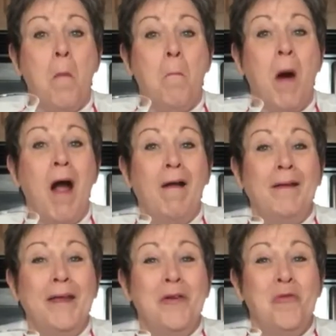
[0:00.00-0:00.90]

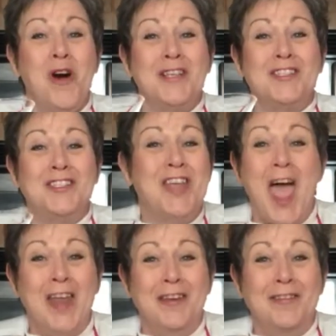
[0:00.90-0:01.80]
Marley was
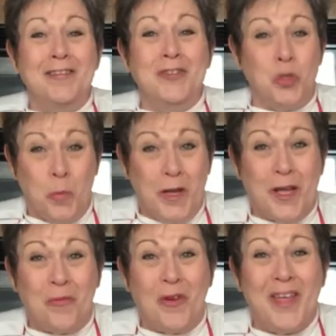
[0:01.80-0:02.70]
dead to
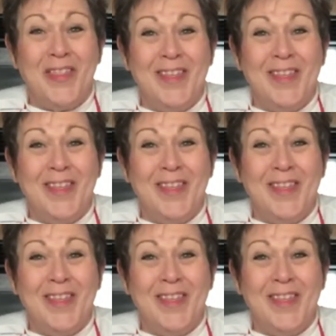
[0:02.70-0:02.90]
begin with.